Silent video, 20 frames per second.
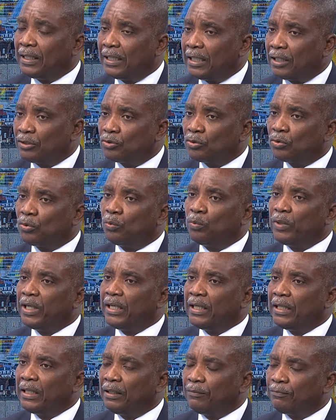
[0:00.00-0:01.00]
And so
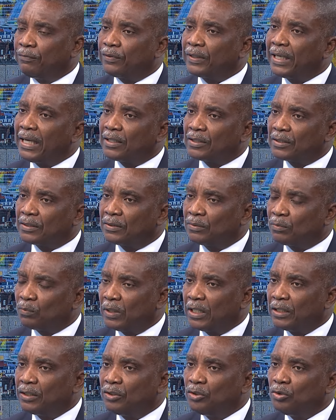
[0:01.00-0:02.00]
for us,
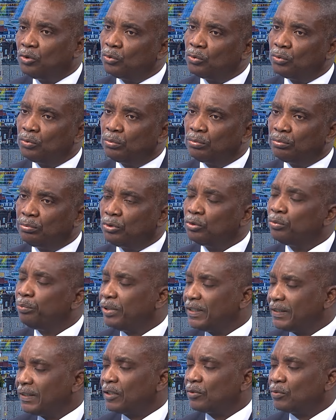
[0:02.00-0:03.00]
when you do
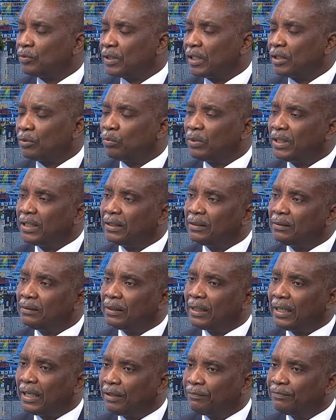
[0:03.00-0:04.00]
business with us, we
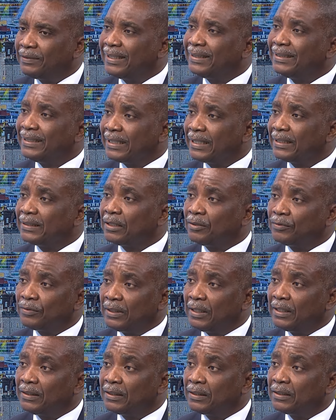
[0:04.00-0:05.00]
have dedicated
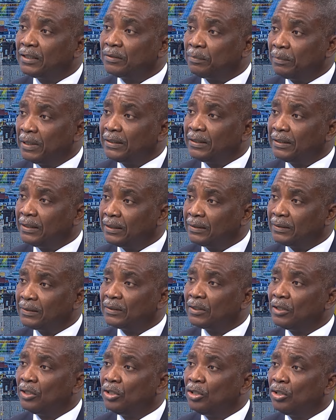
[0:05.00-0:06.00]
relationship
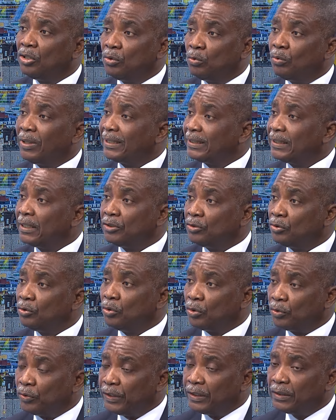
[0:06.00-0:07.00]
managers who attend to
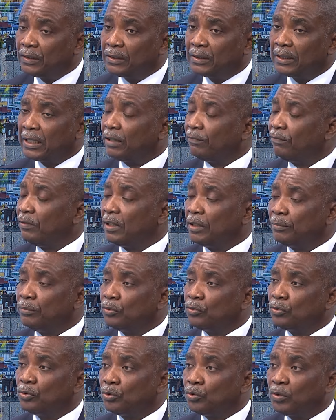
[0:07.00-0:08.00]
your need. They are
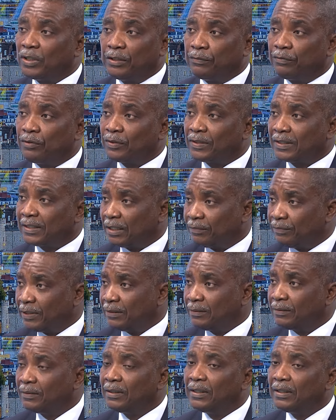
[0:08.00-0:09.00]
available to you 24/7.